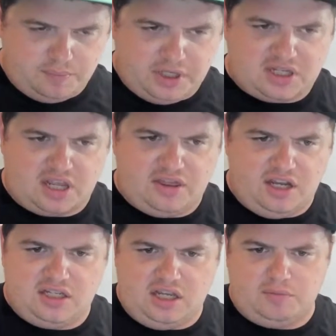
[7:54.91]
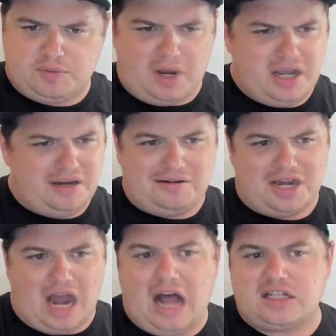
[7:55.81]
because I think teams might
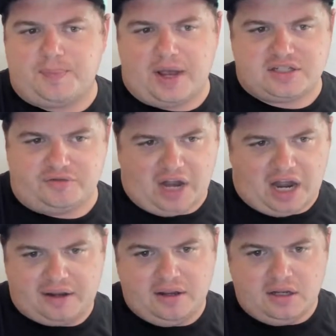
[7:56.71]
not specify,